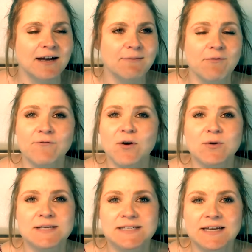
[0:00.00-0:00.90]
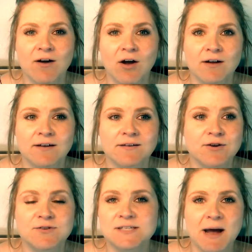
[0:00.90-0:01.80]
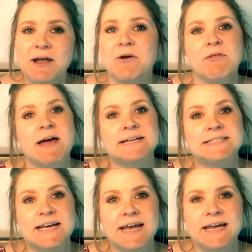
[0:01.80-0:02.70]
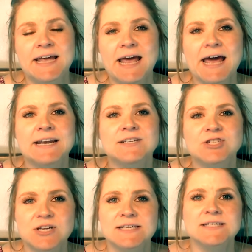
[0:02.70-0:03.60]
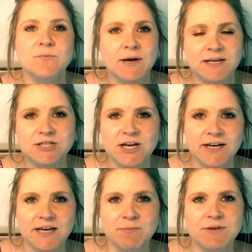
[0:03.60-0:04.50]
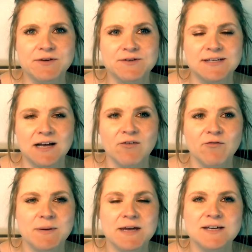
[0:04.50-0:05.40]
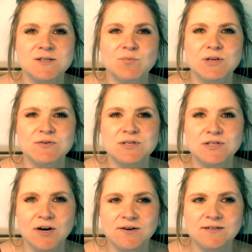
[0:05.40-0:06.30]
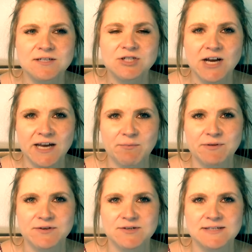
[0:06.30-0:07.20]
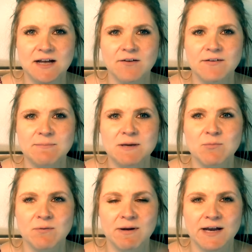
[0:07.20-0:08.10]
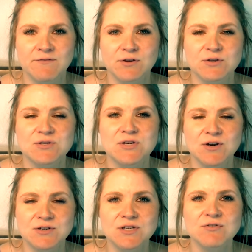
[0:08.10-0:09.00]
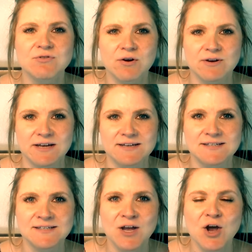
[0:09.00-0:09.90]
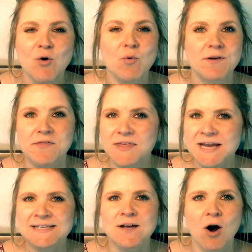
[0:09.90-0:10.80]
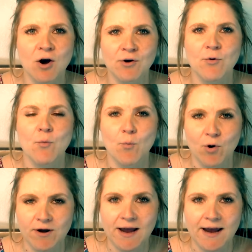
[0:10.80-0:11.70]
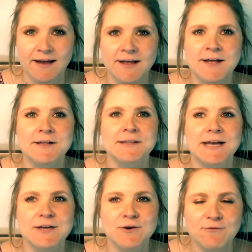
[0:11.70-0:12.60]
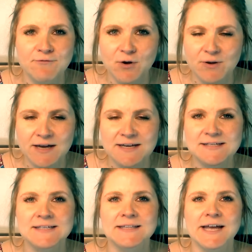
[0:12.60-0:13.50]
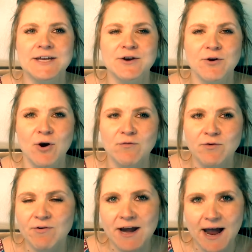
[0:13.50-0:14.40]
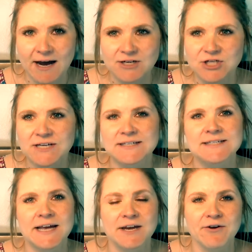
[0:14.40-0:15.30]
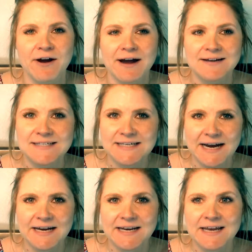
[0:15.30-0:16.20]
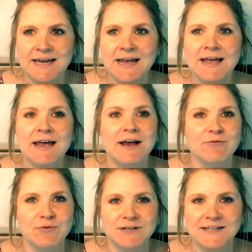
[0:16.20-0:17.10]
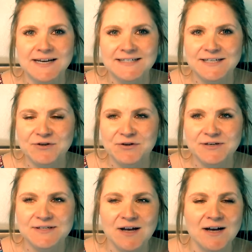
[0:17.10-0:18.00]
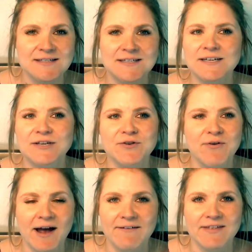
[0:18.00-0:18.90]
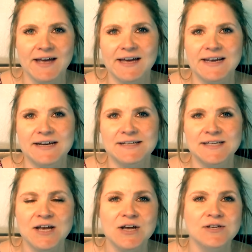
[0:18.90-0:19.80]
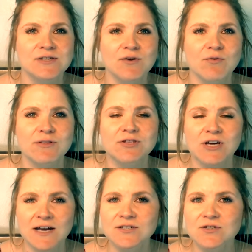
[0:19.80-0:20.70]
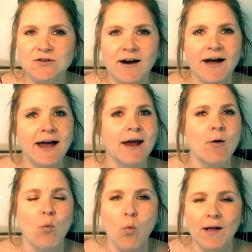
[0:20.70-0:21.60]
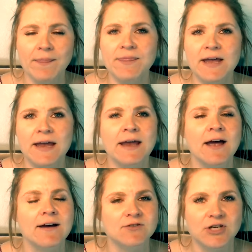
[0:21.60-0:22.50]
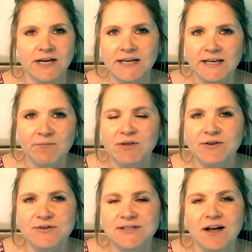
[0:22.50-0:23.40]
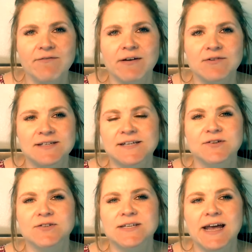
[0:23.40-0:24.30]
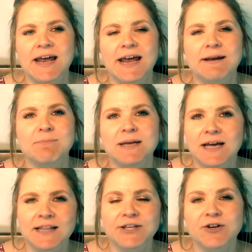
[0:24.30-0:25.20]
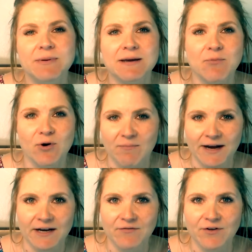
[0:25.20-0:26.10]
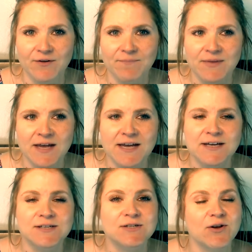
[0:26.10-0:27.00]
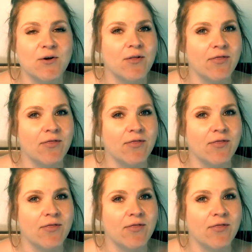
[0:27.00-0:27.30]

focusing on your smile that day. And it's just a way to check in with yourself, because when you start to check in with yourself and be more mindful, you start to notice where things aren't working, like your focus, like your overreactions, like your anxiety, and realizing you're exhausted and you have the headaches. So just try one thing of checking in with yourself every single day and be a little bit more mindful. So